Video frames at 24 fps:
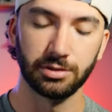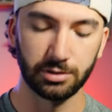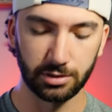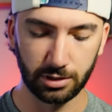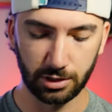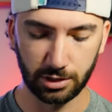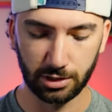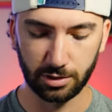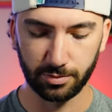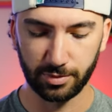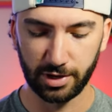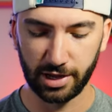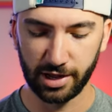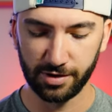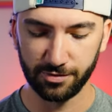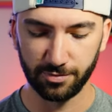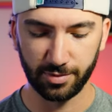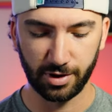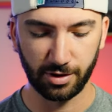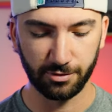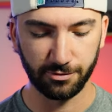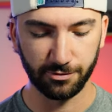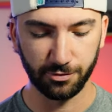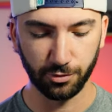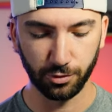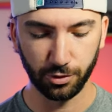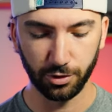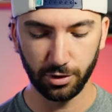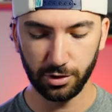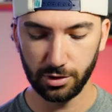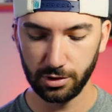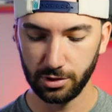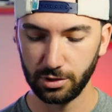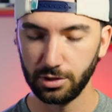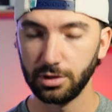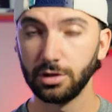I have about
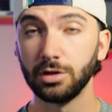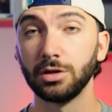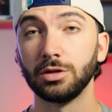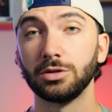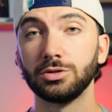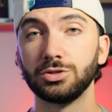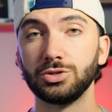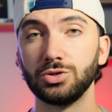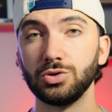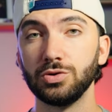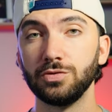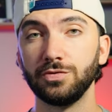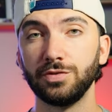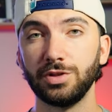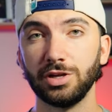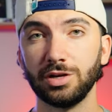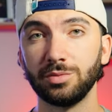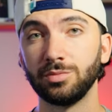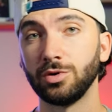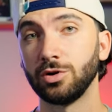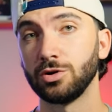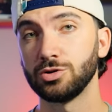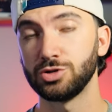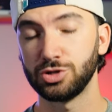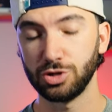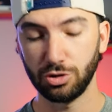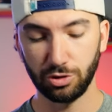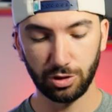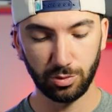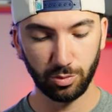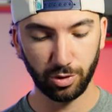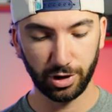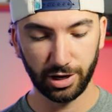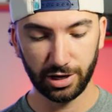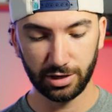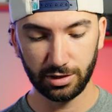four. Two of them are
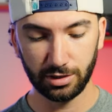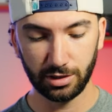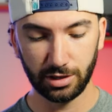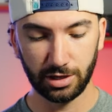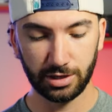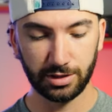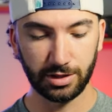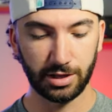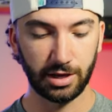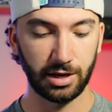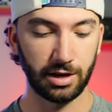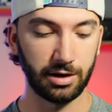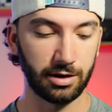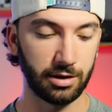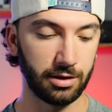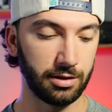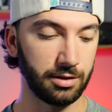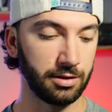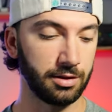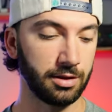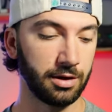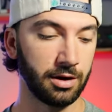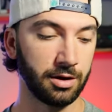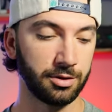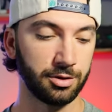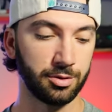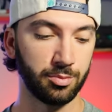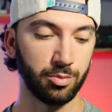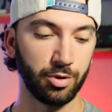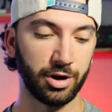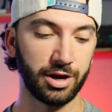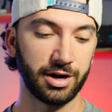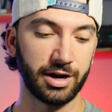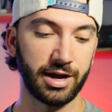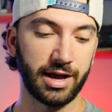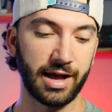Sony brand. And then the other
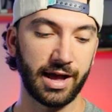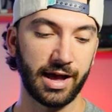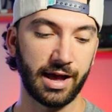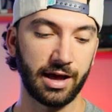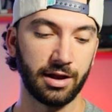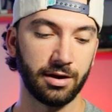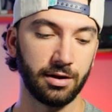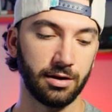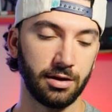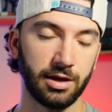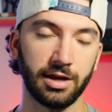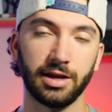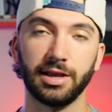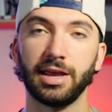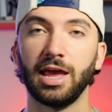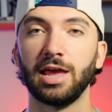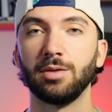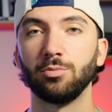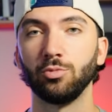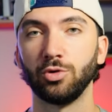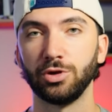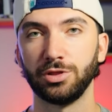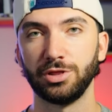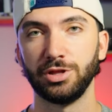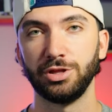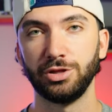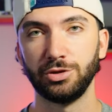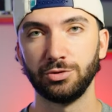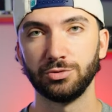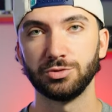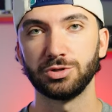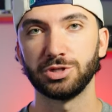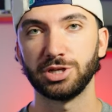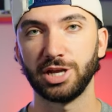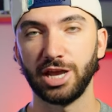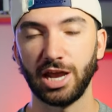brand I had, it came with the
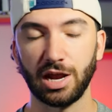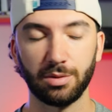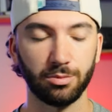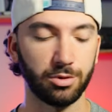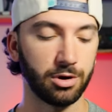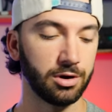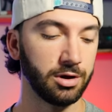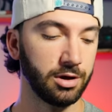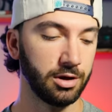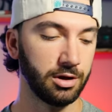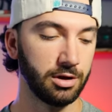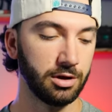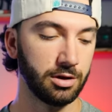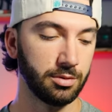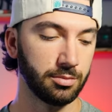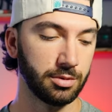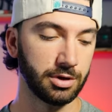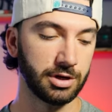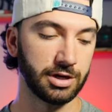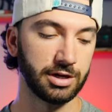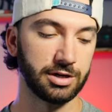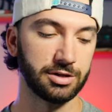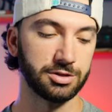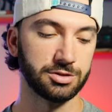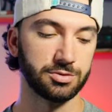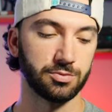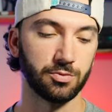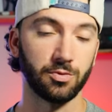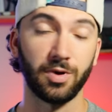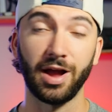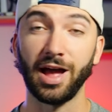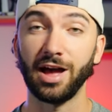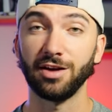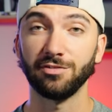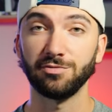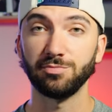used camera, but it is
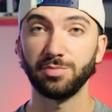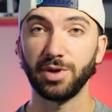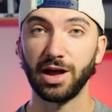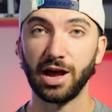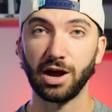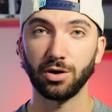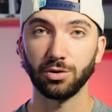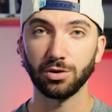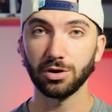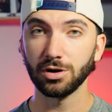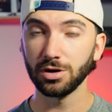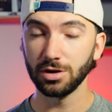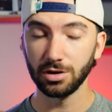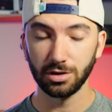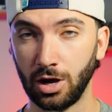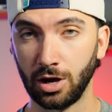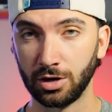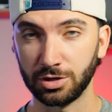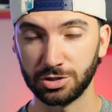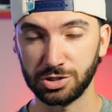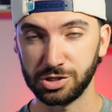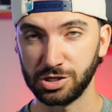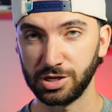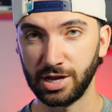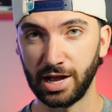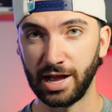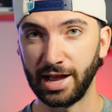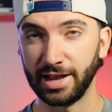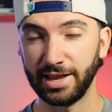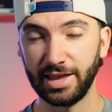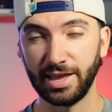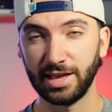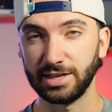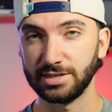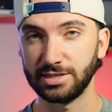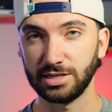Ravpower. Honestly, I
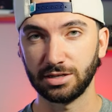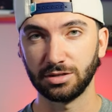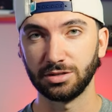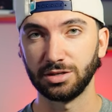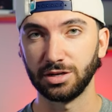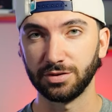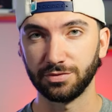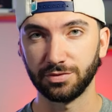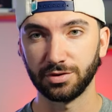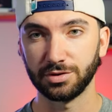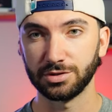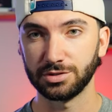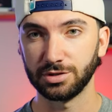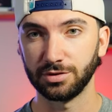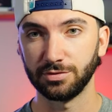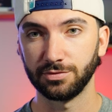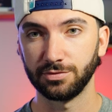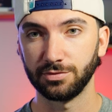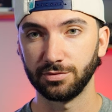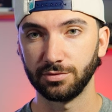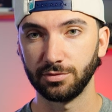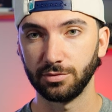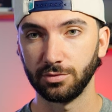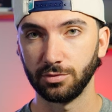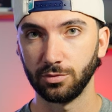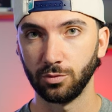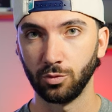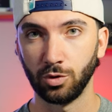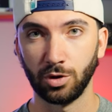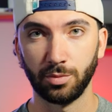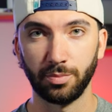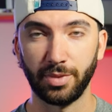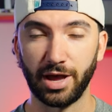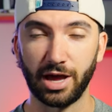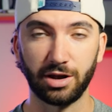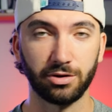can't tell a difference of
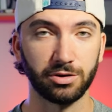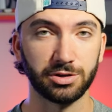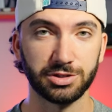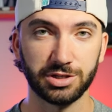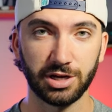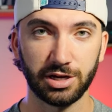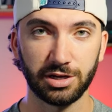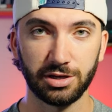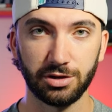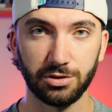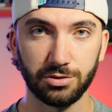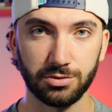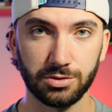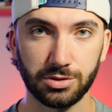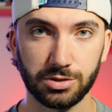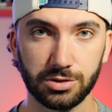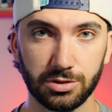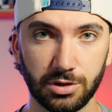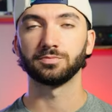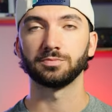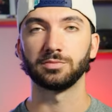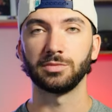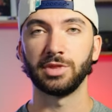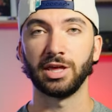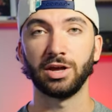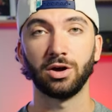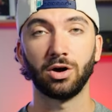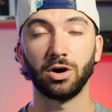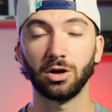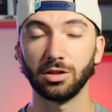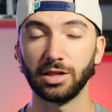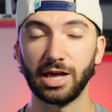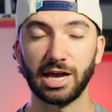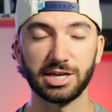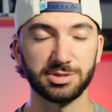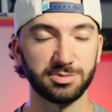what batteries I use. They
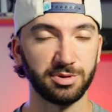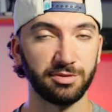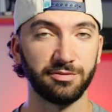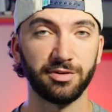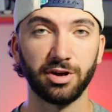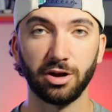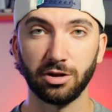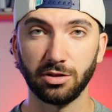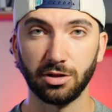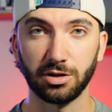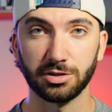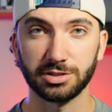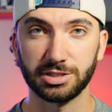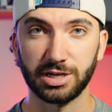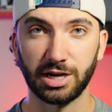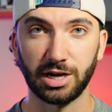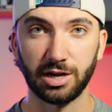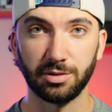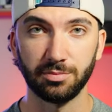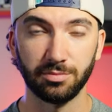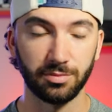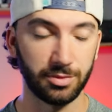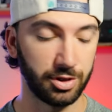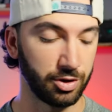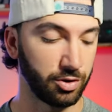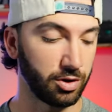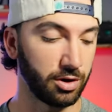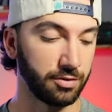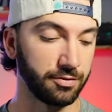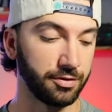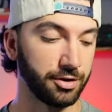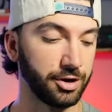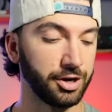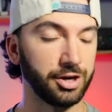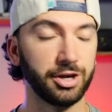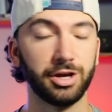all last me a very long time. They're all
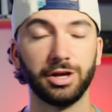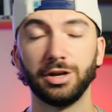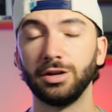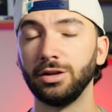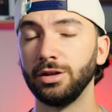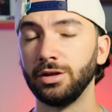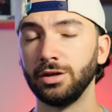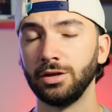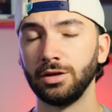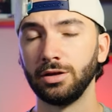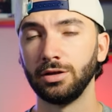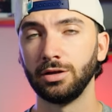very good.